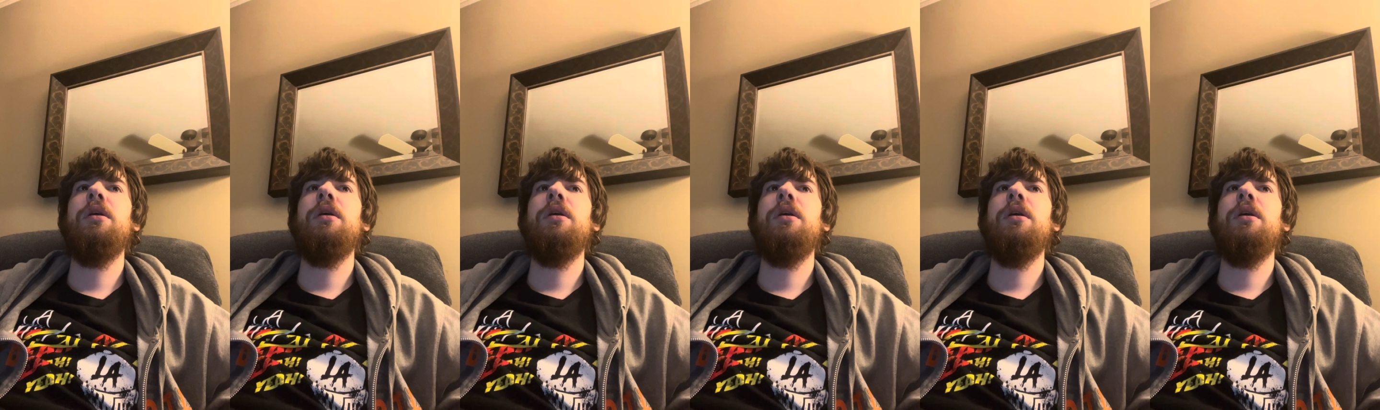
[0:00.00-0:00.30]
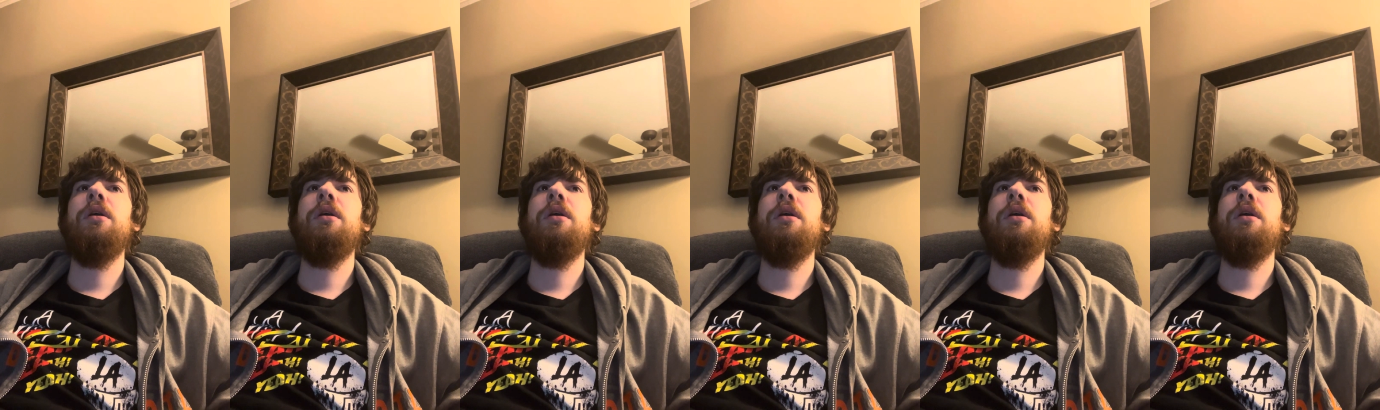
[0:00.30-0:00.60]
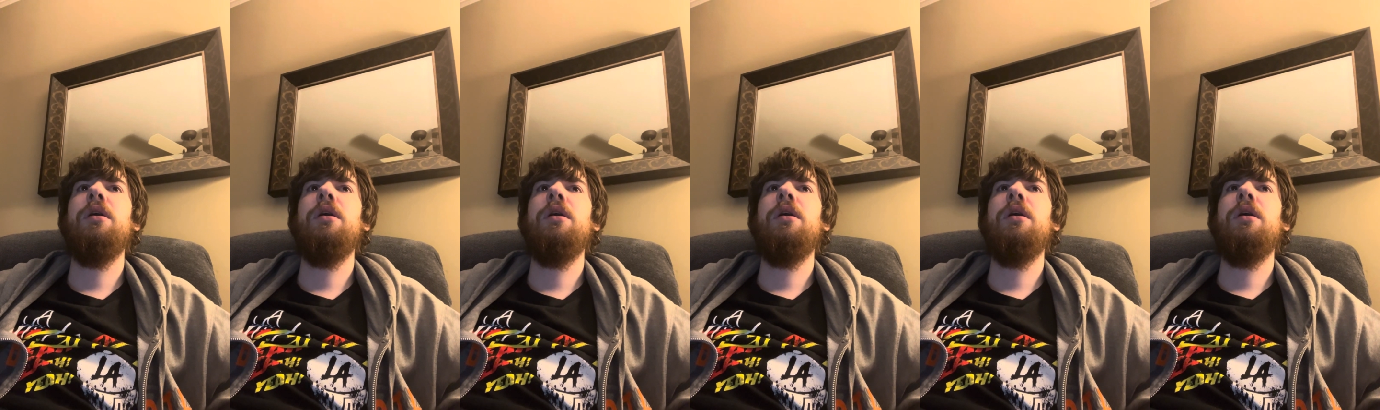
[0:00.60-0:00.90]

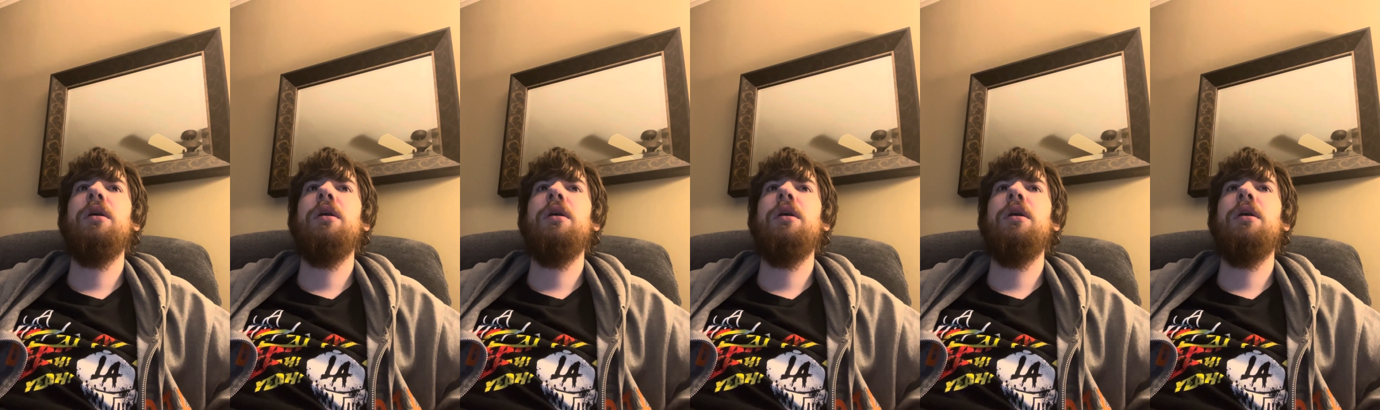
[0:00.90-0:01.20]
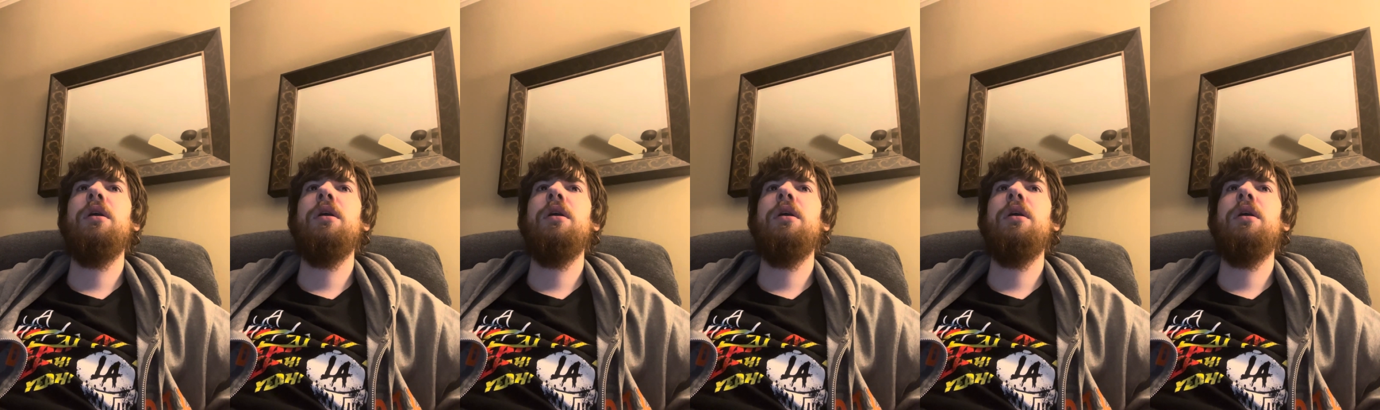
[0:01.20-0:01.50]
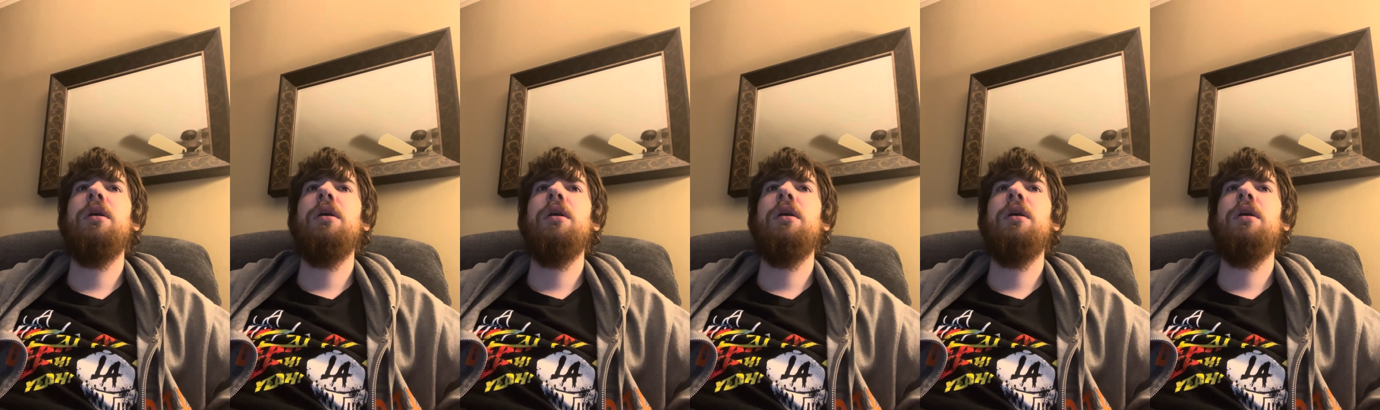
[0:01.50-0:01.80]

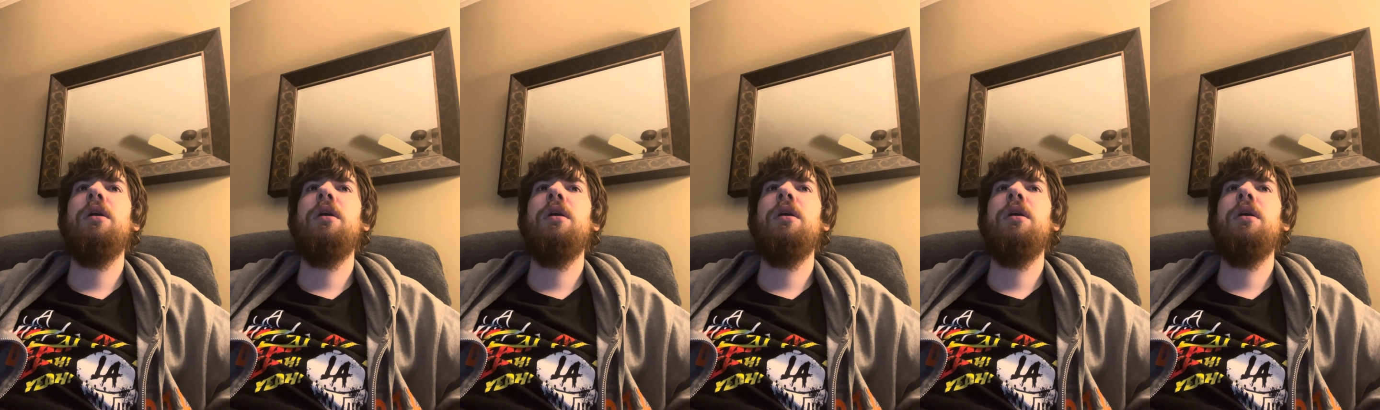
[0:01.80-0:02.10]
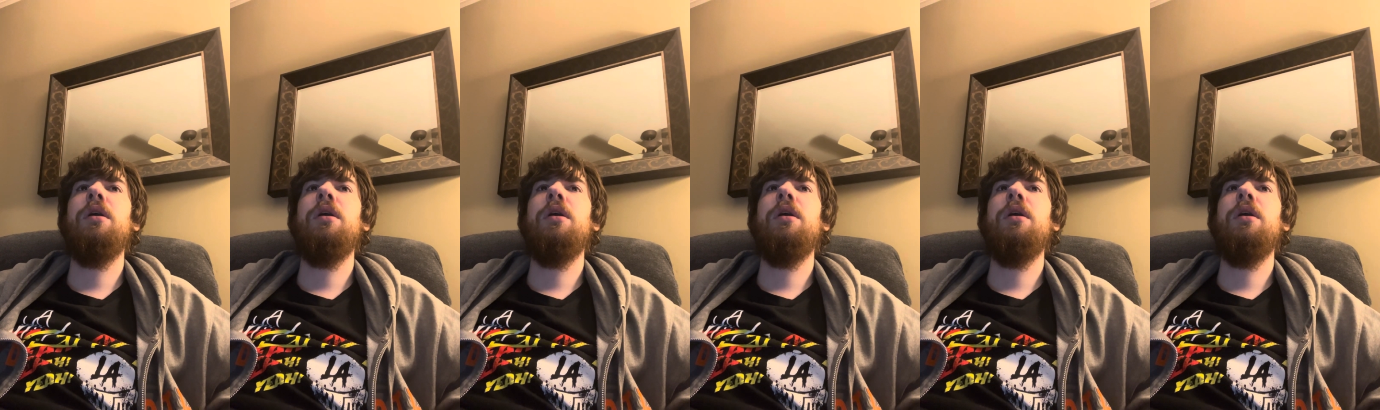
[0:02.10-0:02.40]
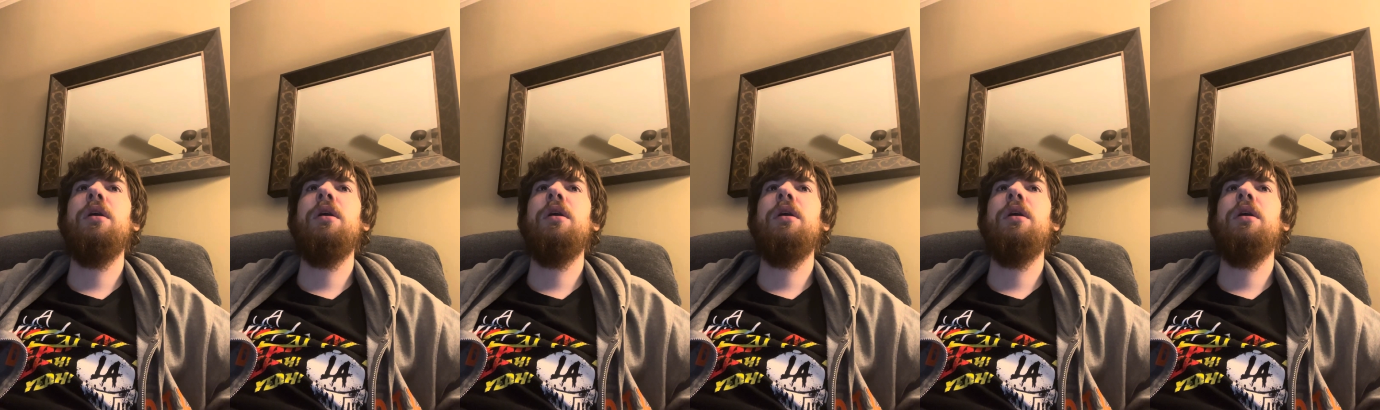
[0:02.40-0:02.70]

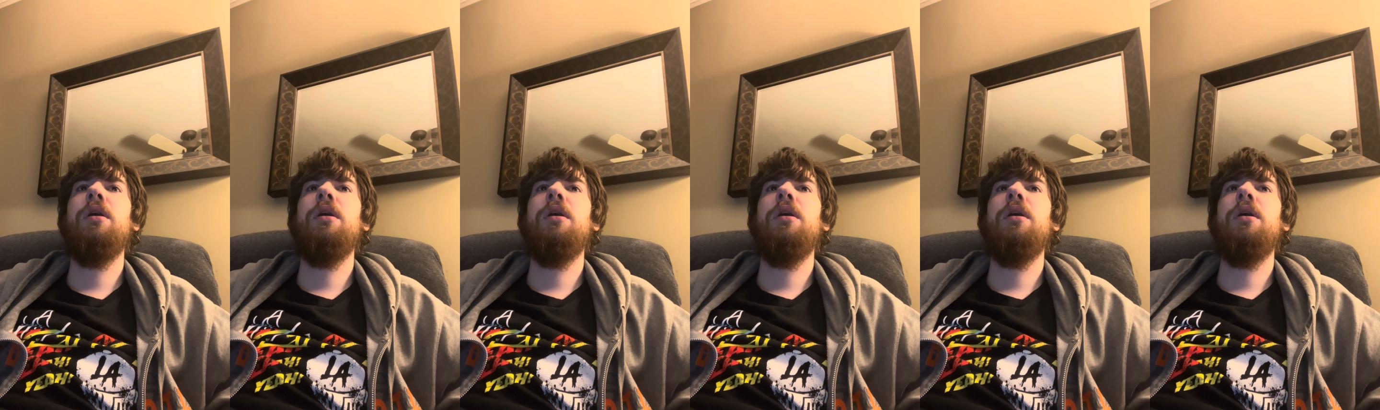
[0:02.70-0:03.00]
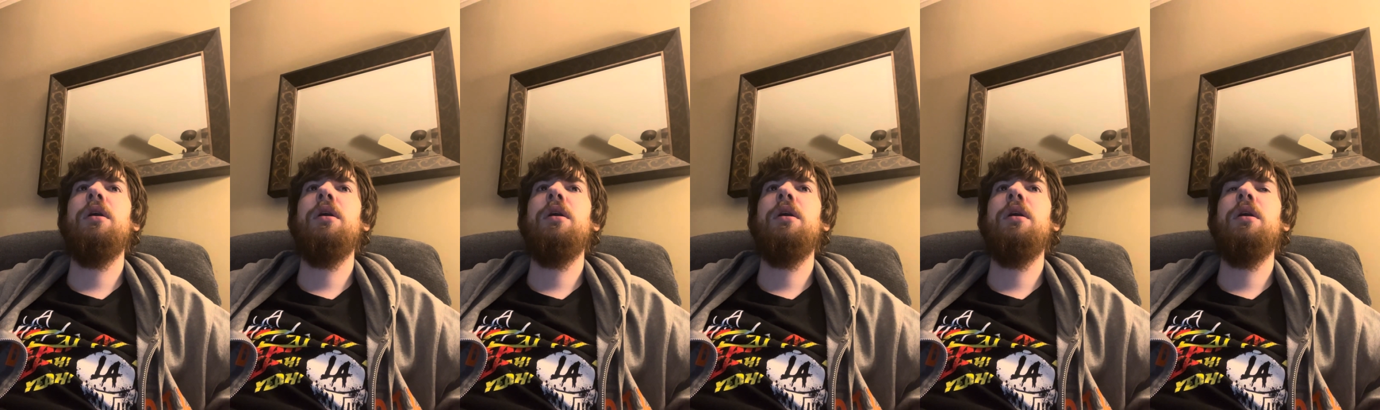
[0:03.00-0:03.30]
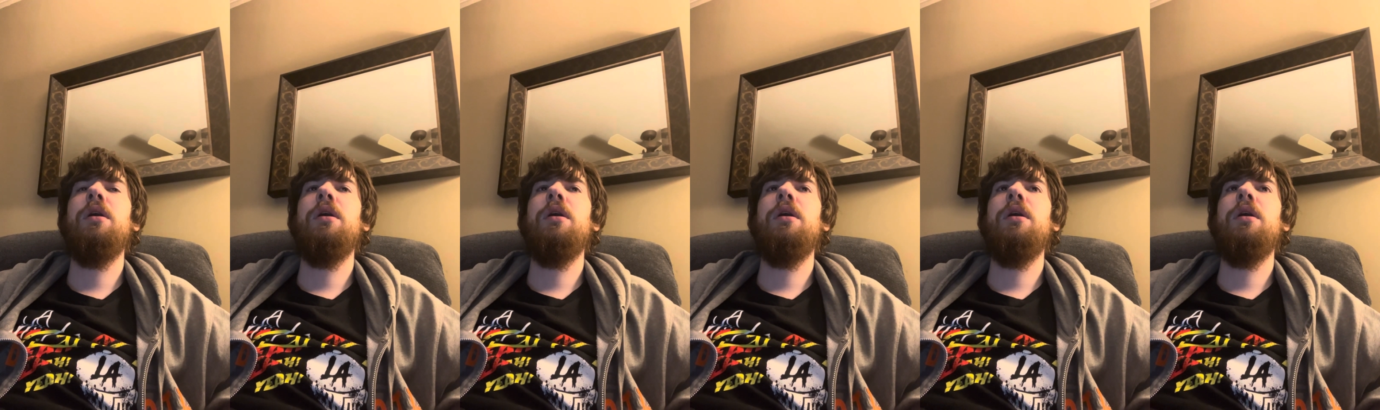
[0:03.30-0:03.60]
Nobody speaks.